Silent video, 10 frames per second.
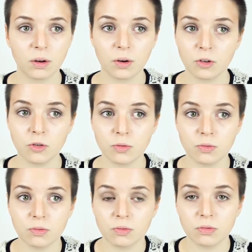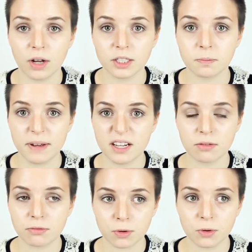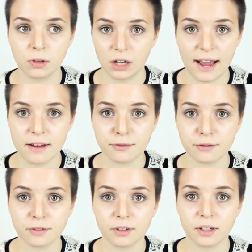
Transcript: who has been through life